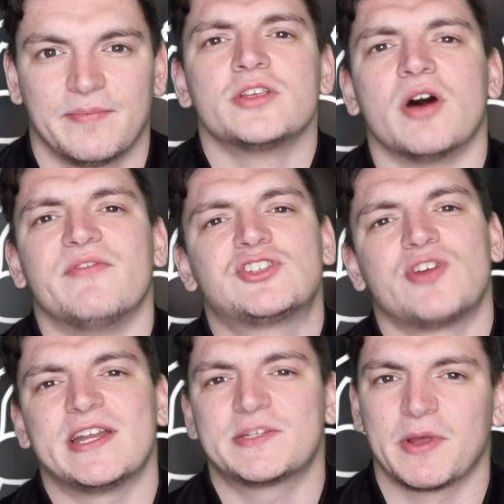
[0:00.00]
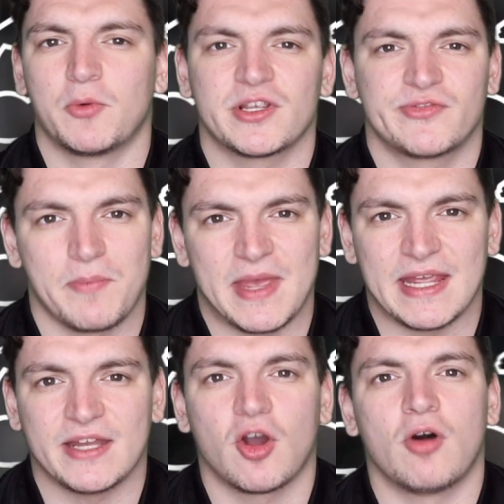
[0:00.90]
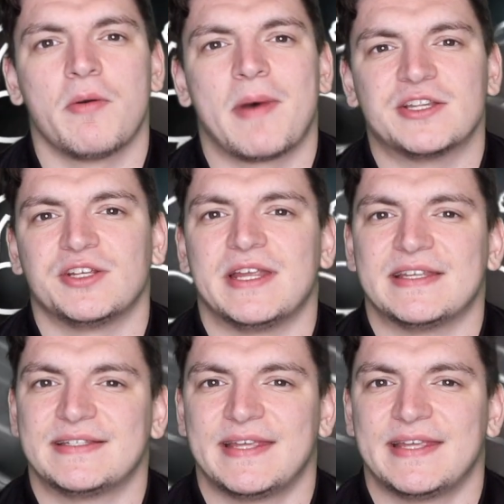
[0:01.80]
So this training split works for me, and you've got to imagine it's